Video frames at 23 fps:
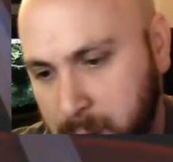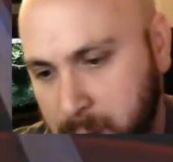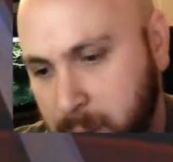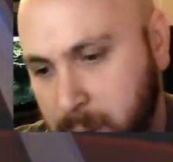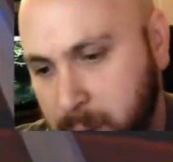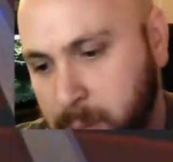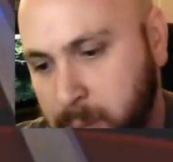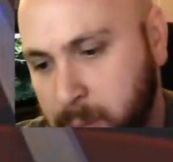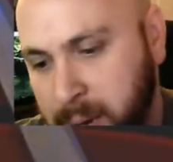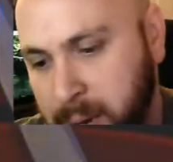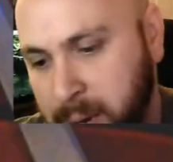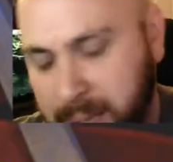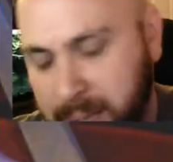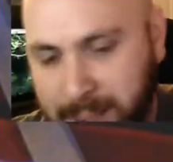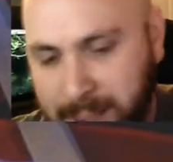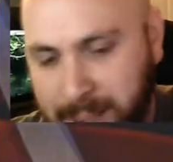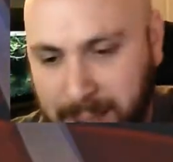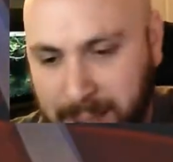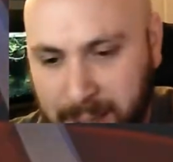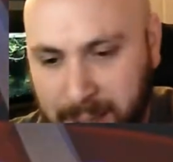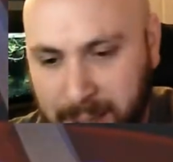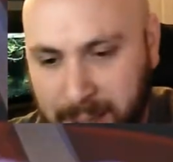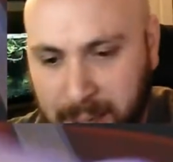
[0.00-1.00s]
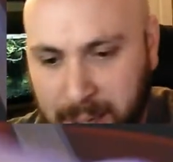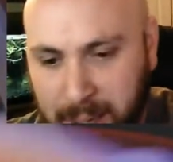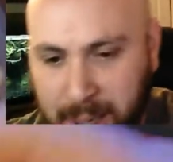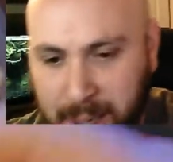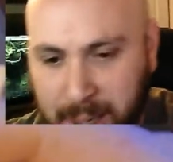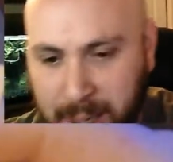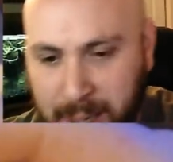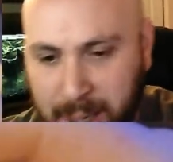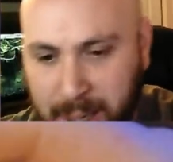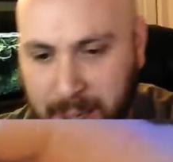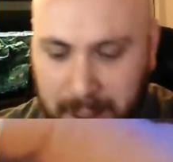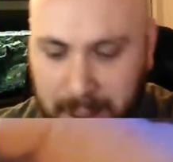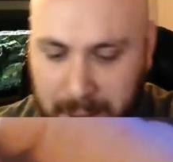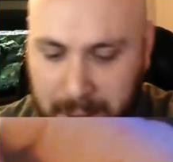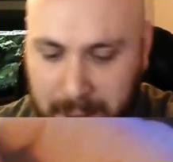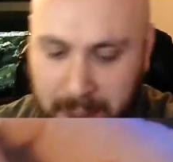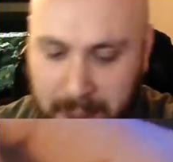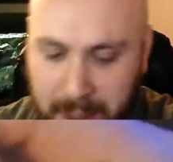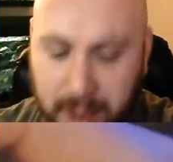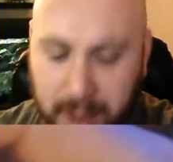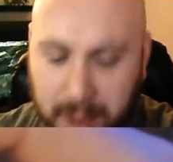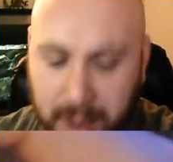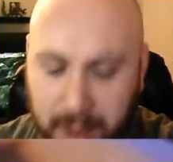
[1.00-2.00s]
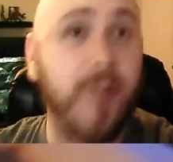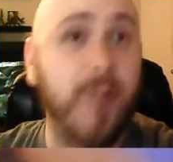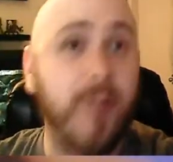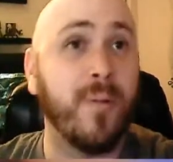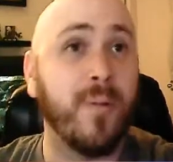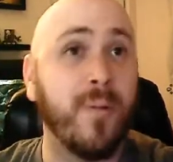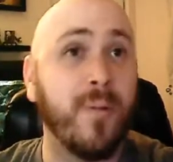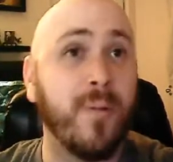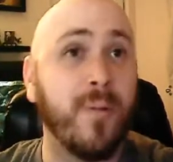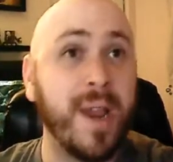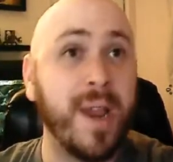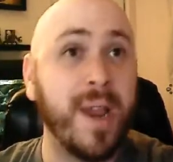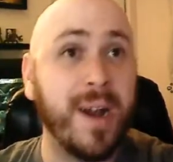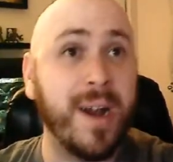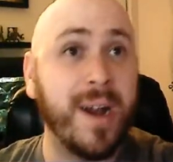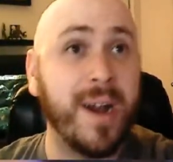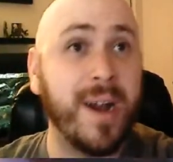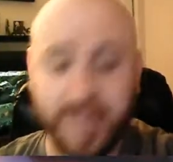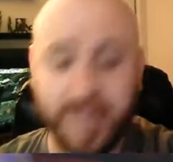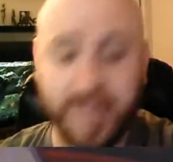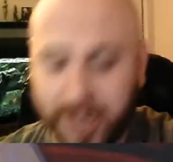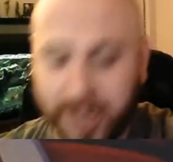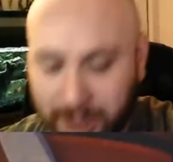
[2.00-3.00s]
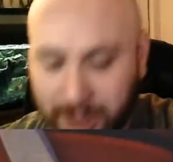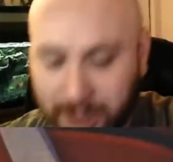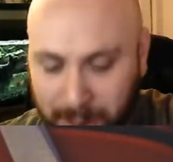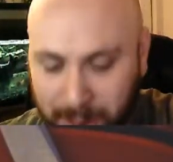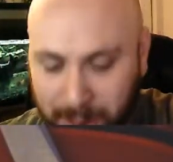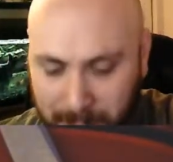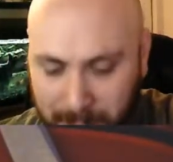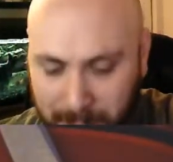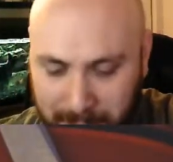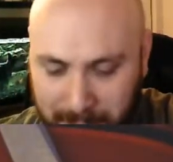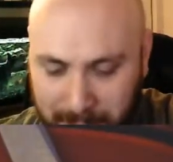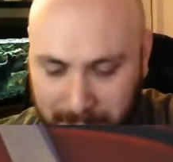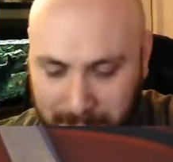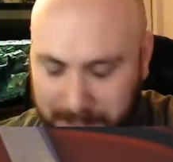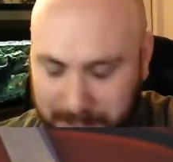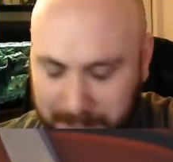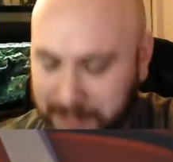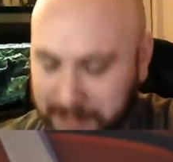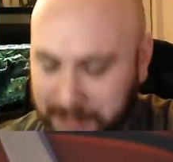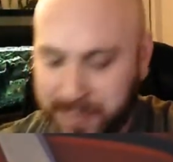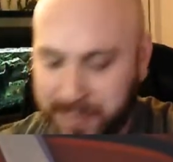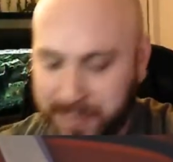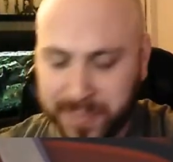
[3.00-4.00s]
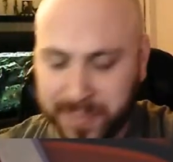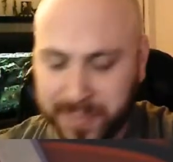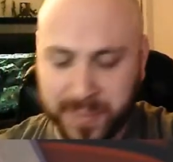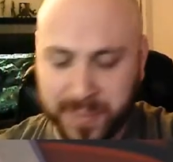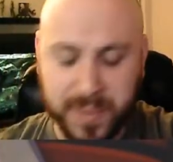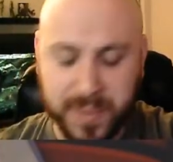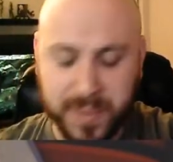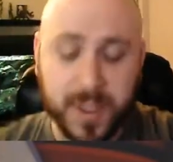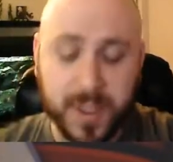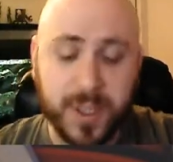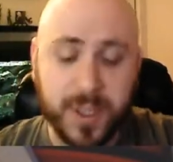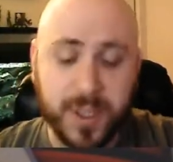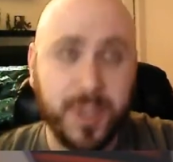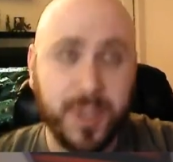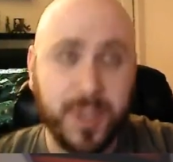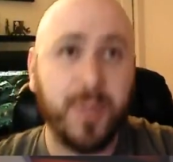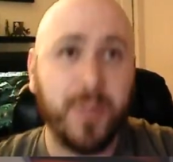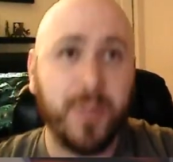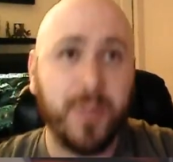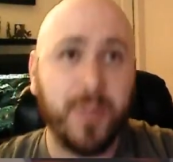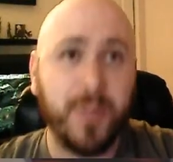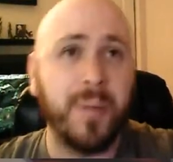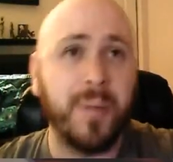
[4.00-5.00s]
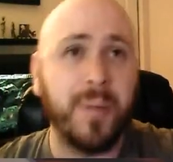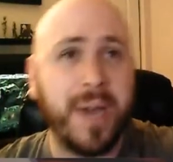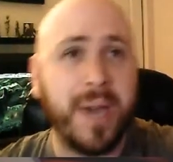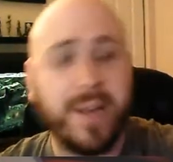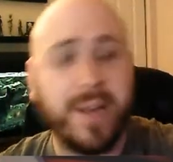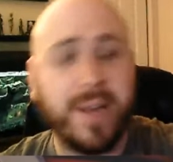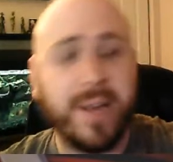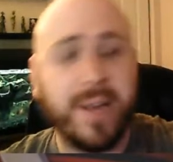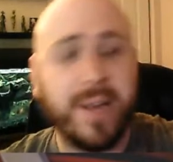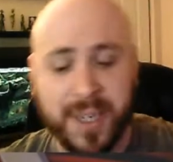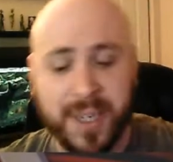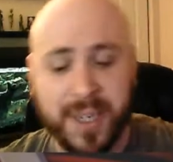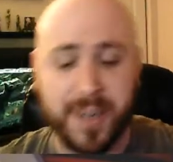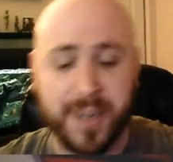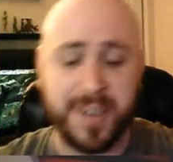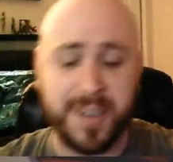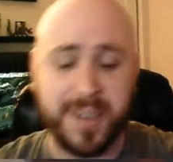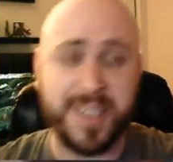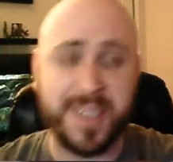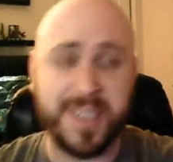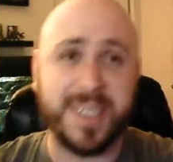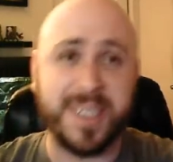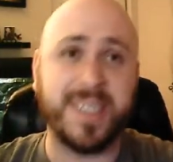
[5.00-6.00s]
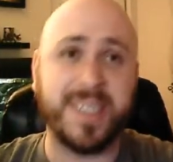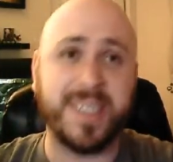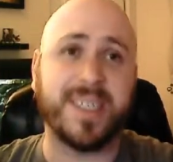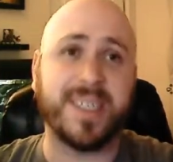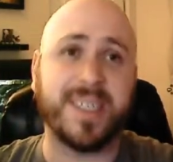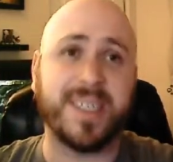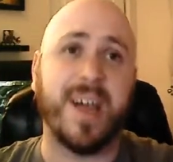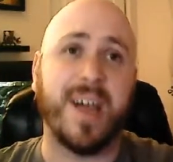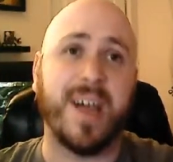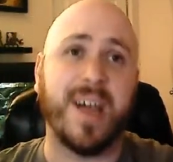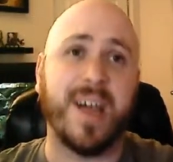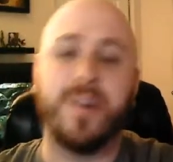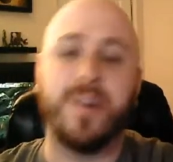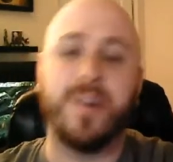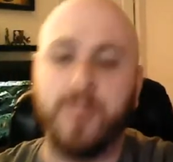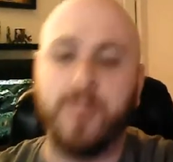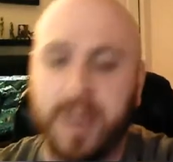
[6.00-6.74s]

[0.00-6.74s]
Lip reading: right. Right on cue. So what we have here is a solid white